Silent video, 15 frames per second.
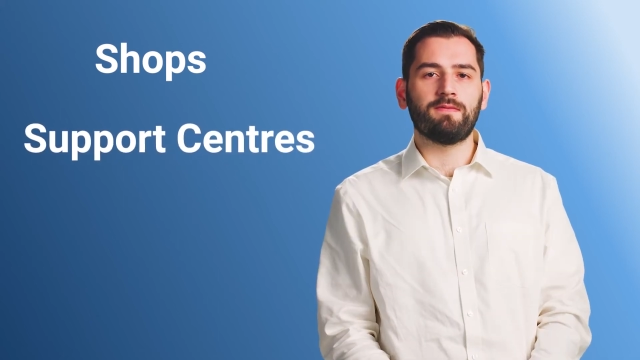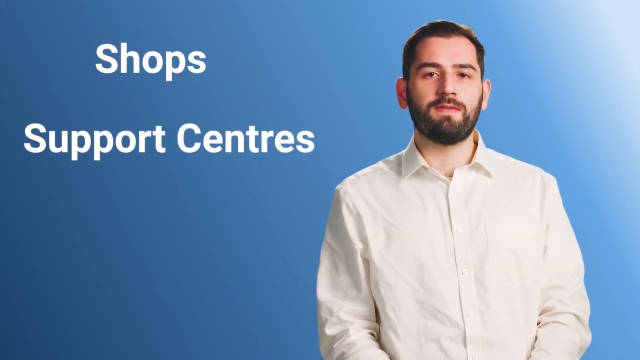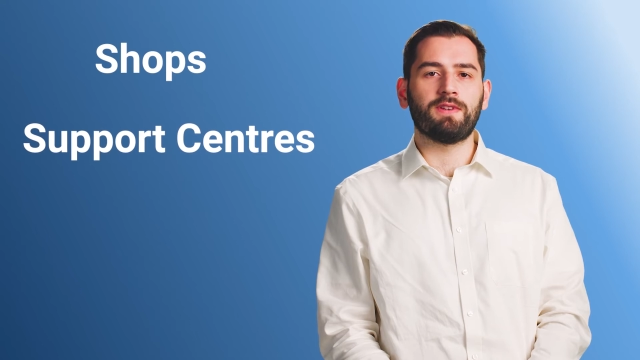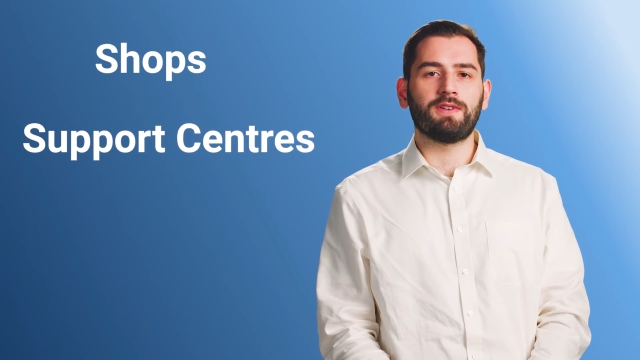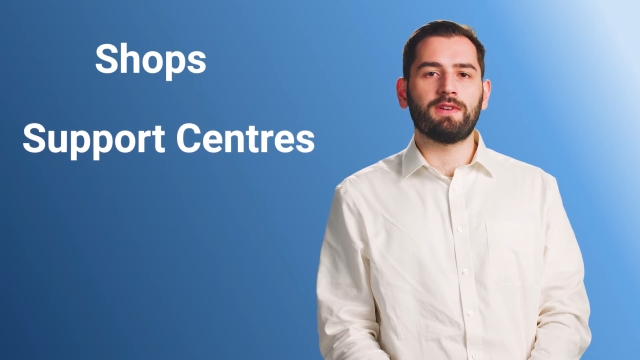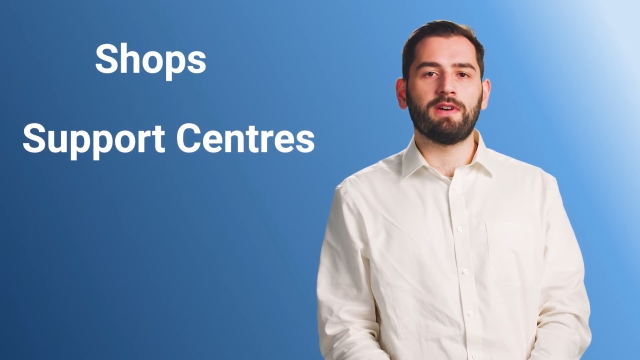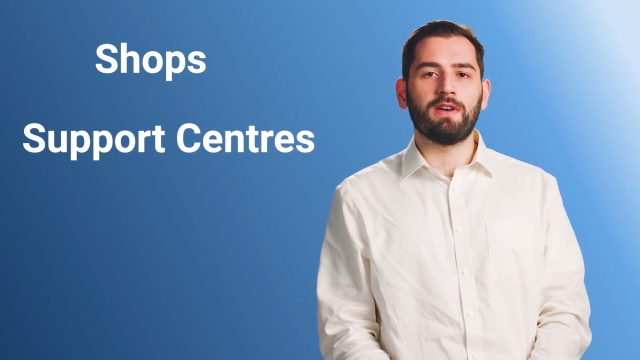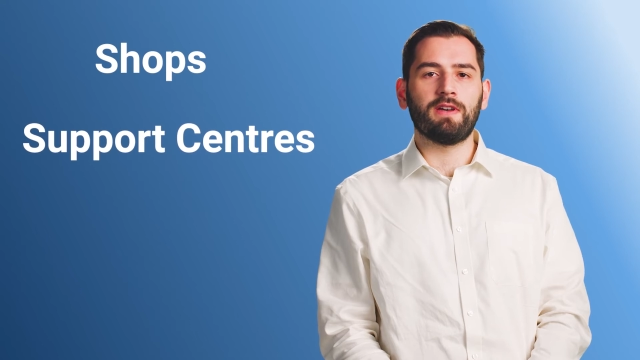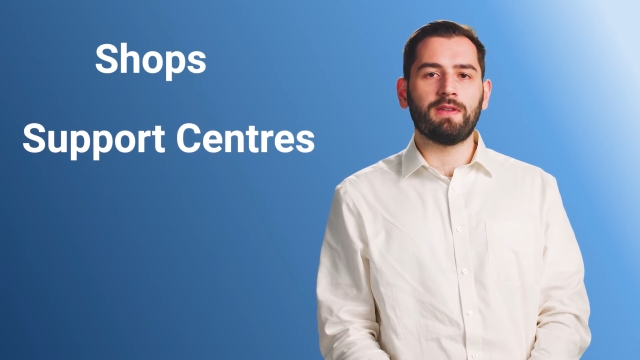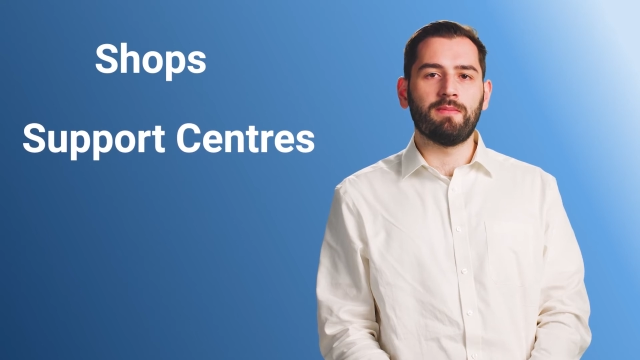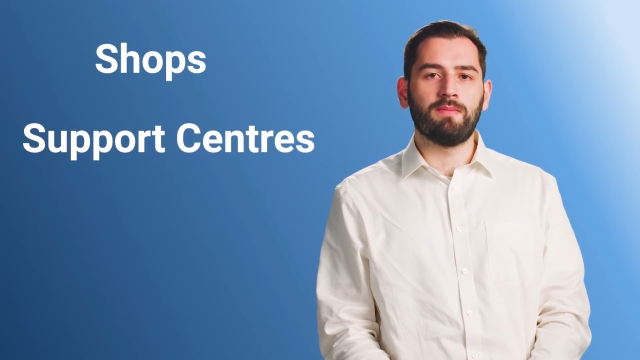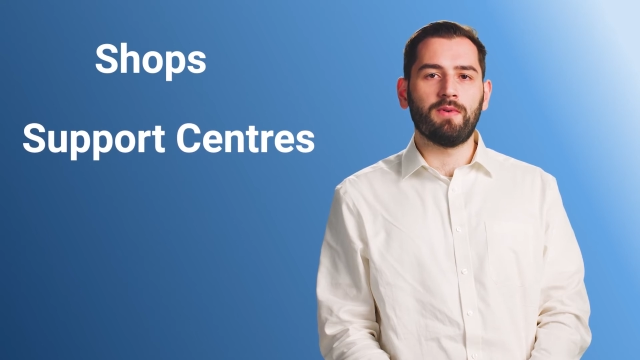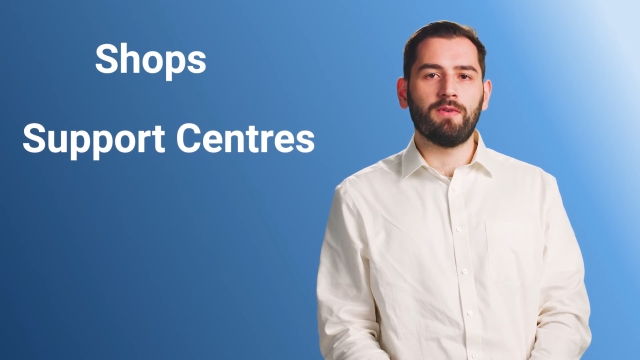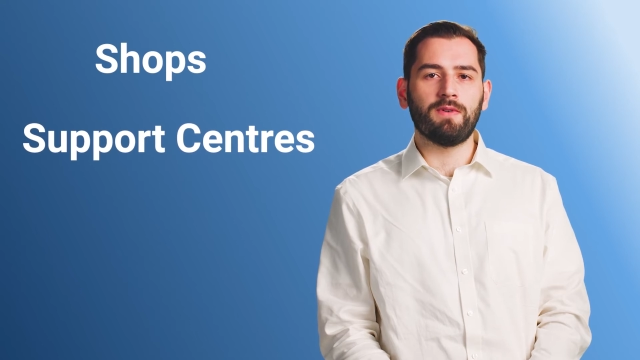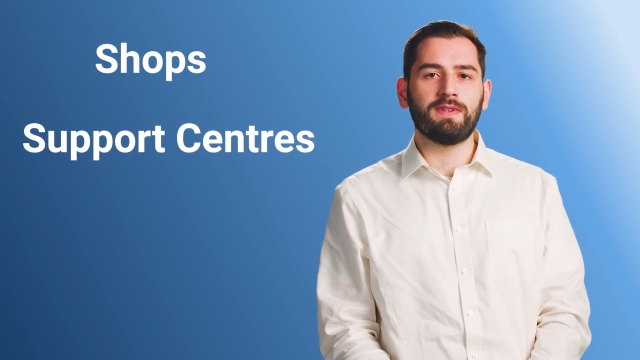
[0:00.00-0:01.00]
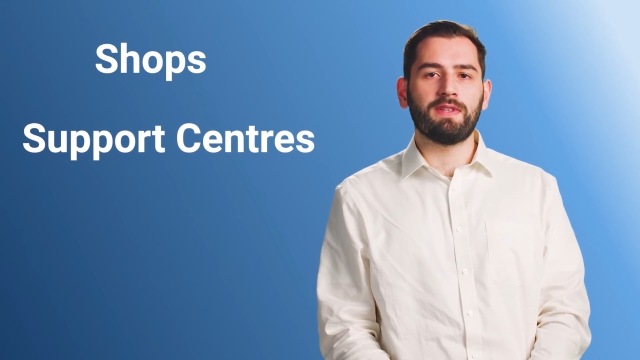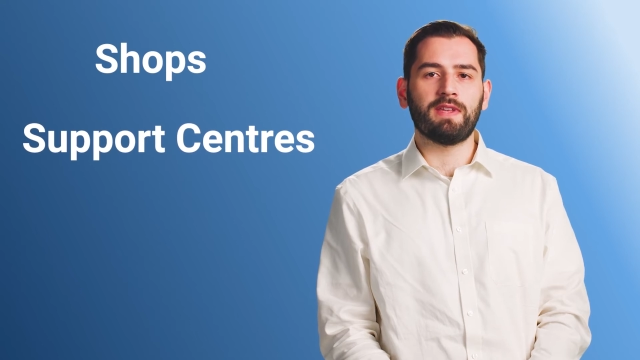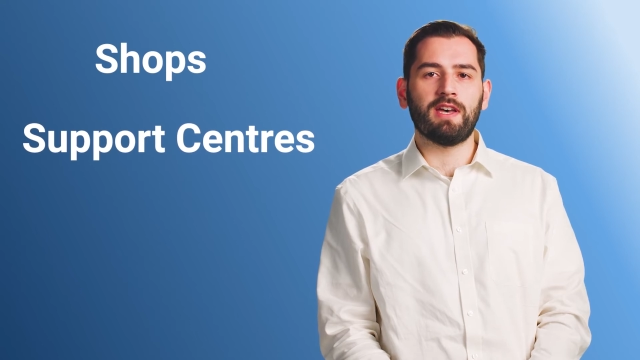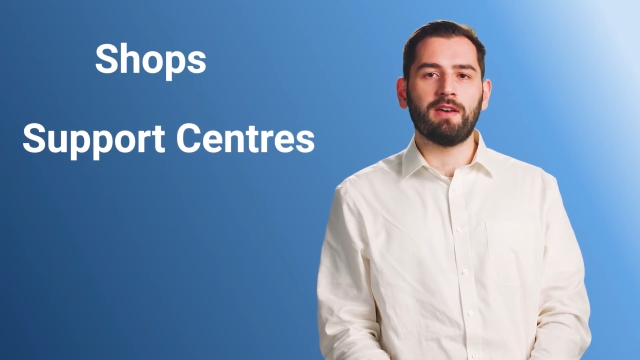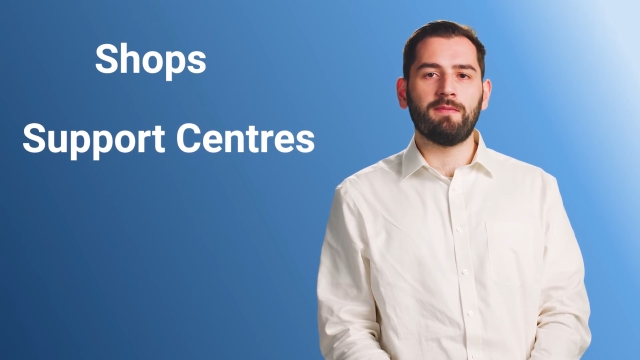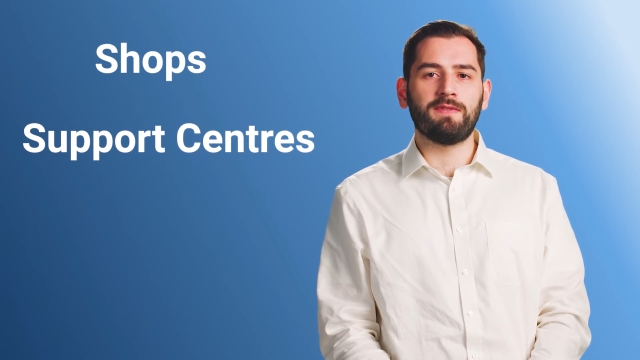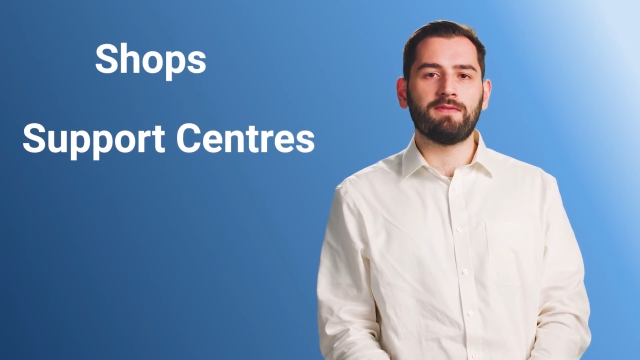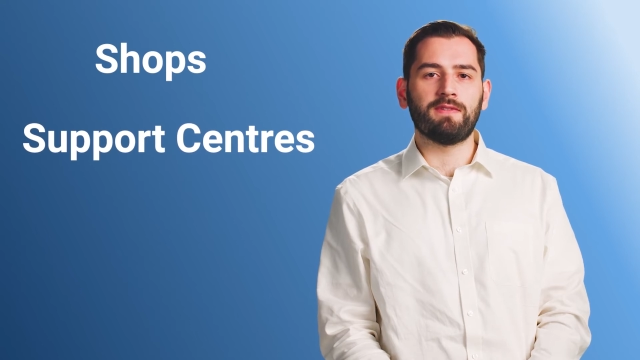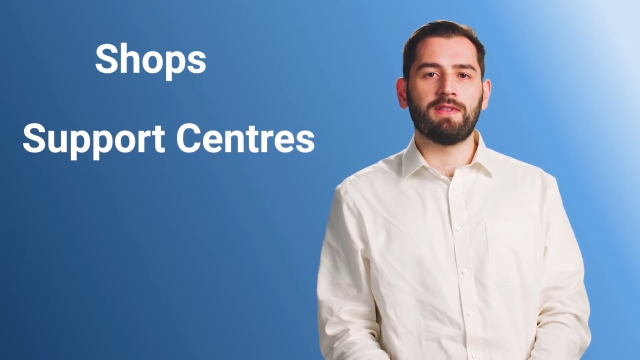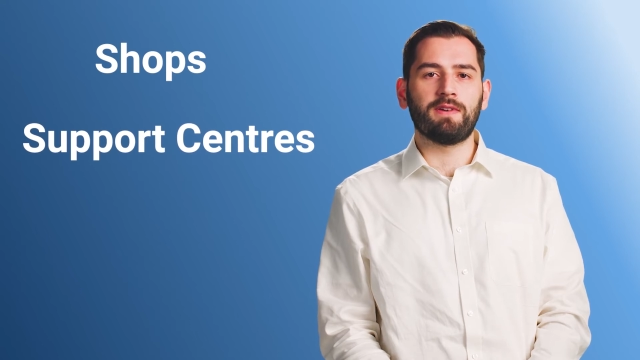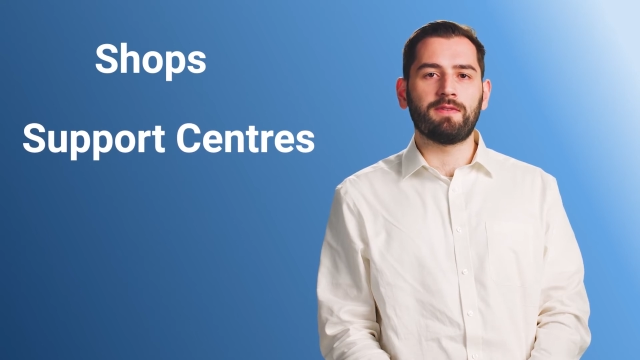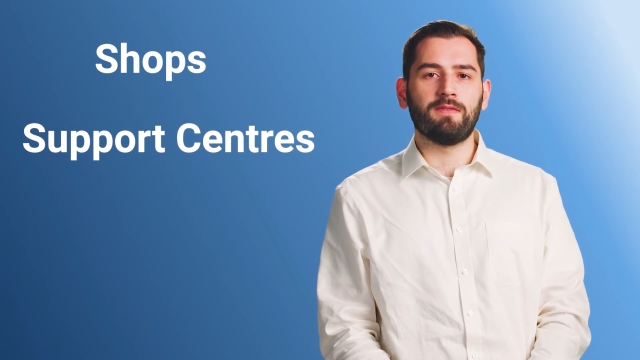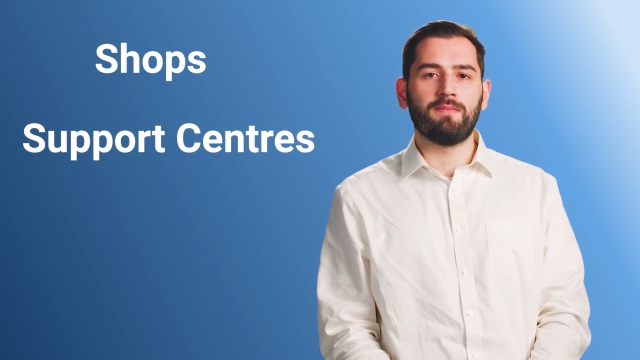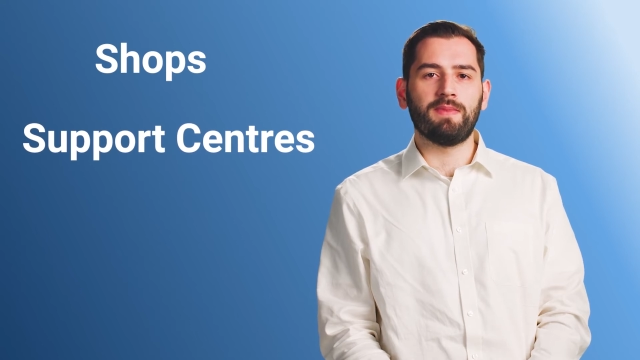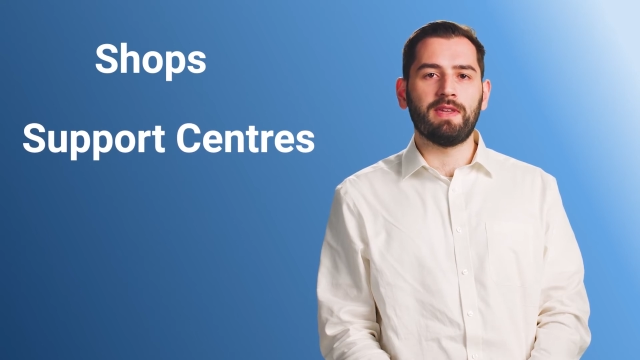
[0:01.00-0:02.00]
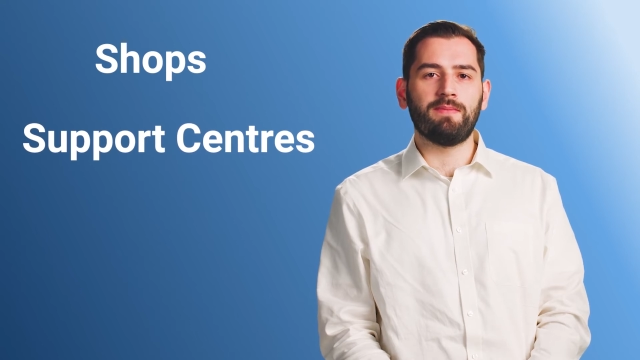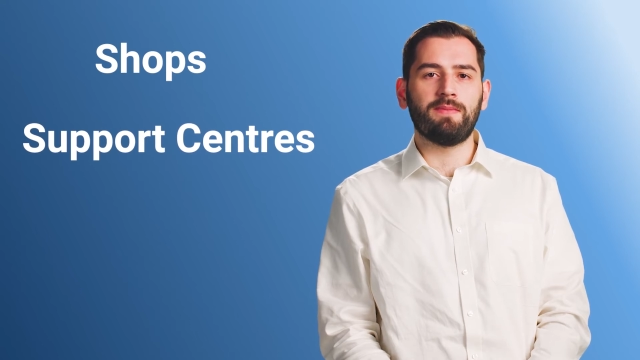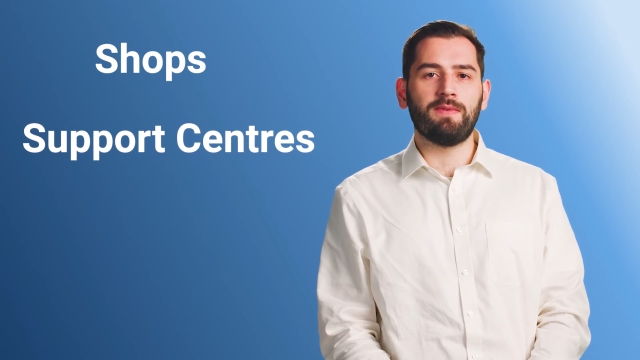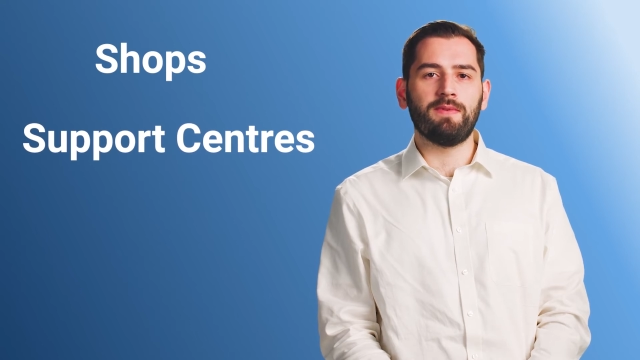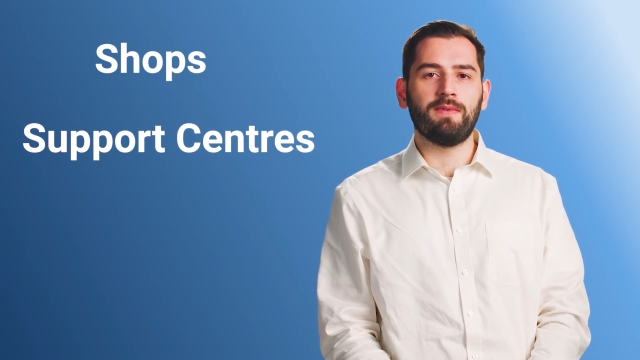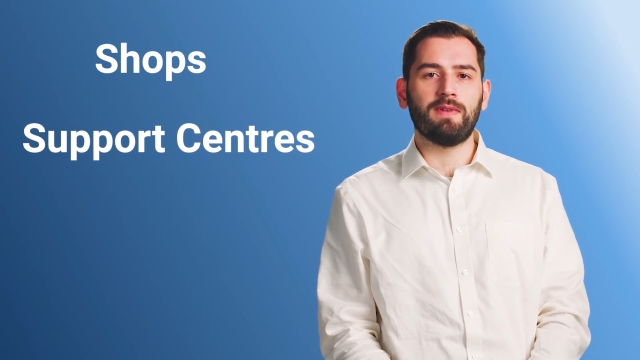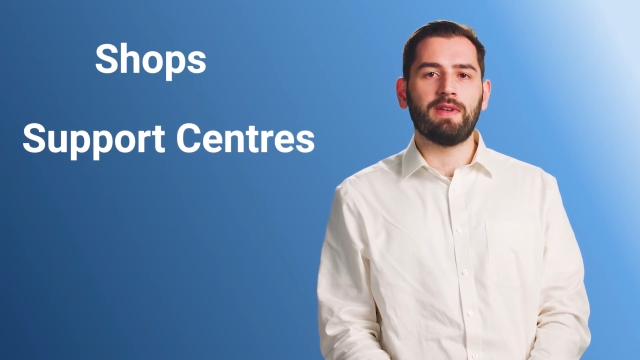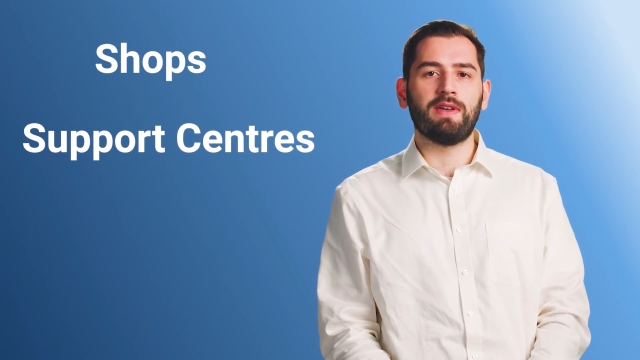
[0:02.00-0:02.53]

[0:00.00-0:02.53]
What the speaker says: which are important hubs for local people